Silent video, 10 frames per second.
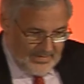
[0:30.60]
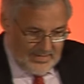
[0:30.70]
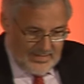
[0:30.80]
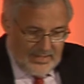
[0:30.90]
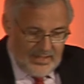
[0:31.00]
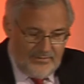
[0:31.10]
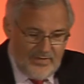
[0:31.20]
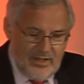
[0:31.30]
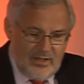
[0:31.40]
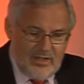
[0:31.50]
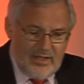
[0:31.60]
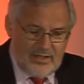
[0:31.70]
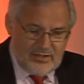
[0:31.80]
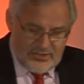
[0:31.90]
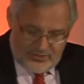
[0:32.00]
And the
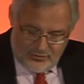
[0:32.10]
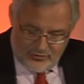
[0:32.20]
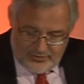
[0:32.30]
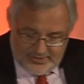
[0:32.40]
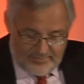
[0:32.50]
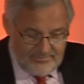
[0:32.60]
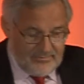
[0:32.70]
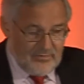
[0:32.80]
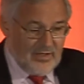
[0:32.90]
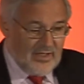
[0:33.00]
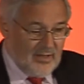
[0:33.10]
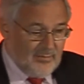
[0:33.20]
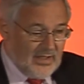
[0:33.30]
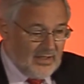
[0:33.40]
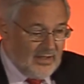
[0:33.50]
lean story really
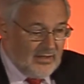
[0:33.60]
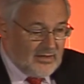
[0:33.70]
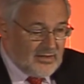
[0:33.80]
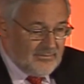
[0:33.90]
begins